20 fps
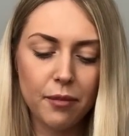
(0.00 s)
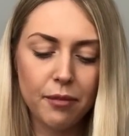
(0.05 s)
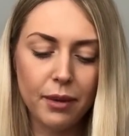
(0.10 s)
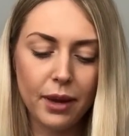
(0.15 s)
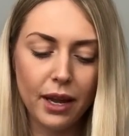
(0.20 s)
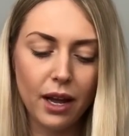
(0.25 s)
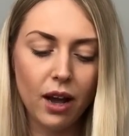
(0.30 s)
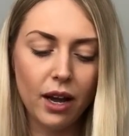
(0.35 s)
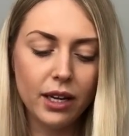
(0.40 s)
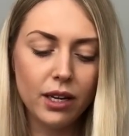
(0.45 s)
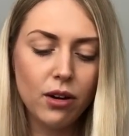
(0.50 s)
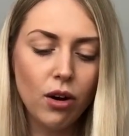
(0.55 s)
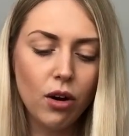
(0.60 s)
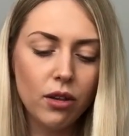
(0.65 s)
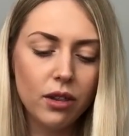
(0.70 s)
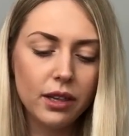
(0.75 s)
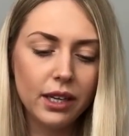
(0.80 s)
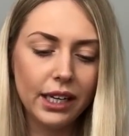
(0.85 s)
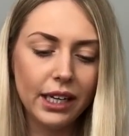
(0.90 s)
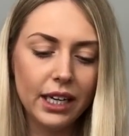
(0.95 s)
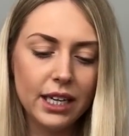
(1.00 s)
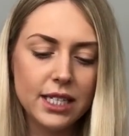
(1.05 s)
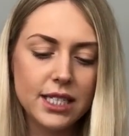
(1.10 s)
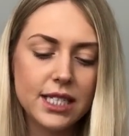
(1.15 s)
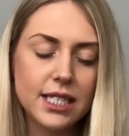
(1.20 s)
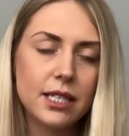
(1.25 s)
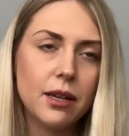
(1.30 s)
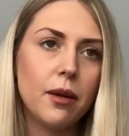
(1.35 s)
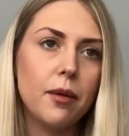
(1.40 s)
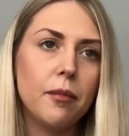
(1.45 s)
But I got
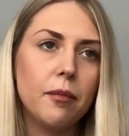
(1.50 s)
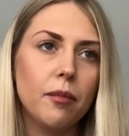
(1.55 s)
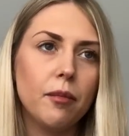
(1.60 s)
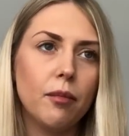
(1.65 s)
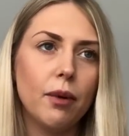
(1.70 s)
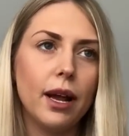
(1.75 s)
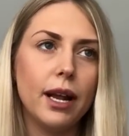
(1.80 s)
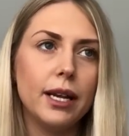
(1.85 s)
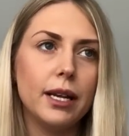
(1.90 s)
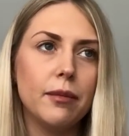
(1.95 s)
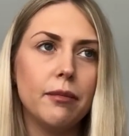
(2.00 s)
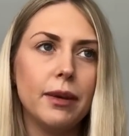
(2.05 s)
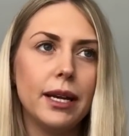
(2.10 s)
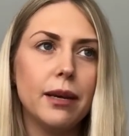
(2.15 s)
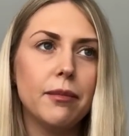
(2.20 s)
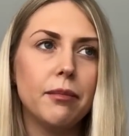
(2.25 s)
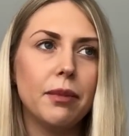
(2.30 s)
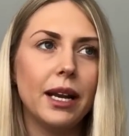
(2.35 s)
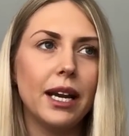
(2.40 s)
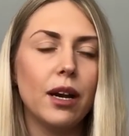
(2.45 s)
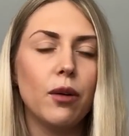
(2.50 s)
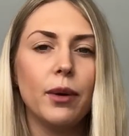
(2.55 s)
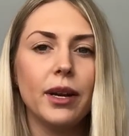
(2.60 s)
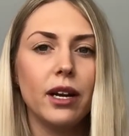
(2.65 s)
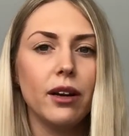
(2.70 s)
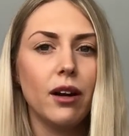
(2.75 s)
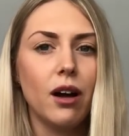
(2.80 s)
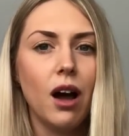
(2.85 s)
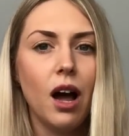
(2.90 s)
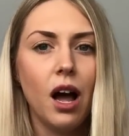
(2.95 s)
these when me and Blake
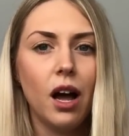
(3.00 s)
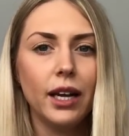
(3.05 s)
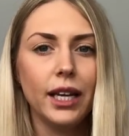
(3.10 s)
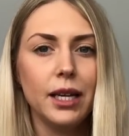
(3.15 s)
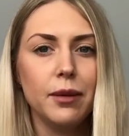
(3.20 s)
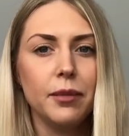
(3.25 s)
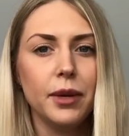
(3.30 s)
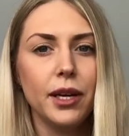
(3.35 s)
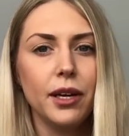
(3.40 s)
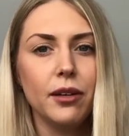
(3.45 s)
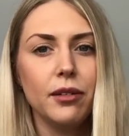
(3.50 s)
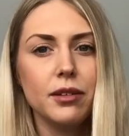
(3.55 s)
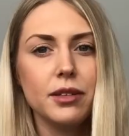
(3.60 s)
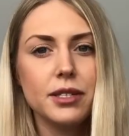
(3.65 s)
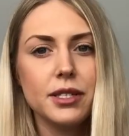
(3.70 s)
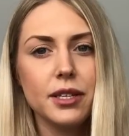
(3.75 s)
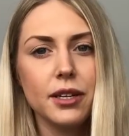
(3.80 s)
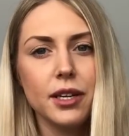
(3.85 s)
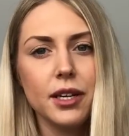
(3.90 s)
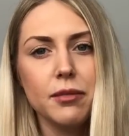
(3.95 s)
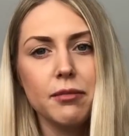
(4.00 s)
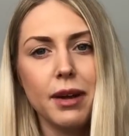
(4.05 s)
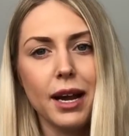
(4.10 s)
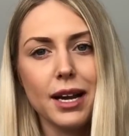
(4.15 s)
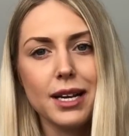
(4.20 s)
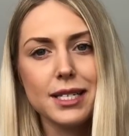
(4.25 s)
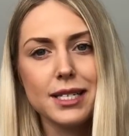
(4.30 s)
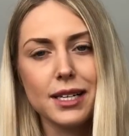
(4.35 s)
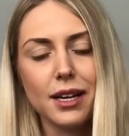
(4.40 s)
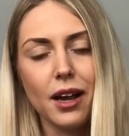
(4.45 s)
went on our honeymoon to
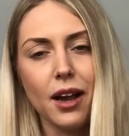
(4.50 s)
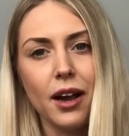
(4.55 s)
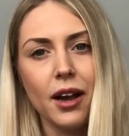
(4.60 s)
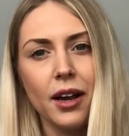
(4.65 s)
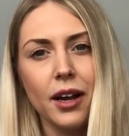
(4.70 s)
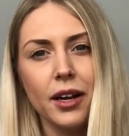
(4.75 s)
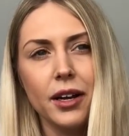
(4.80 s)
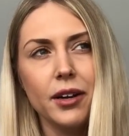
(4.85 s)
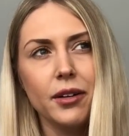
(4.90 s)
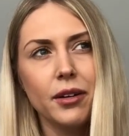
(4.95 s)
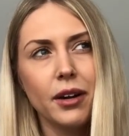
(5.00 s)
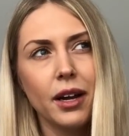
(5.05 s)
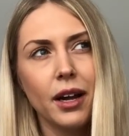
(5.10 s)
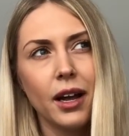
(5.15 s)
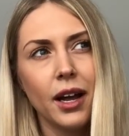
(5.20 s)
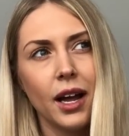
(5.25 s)
Mexico.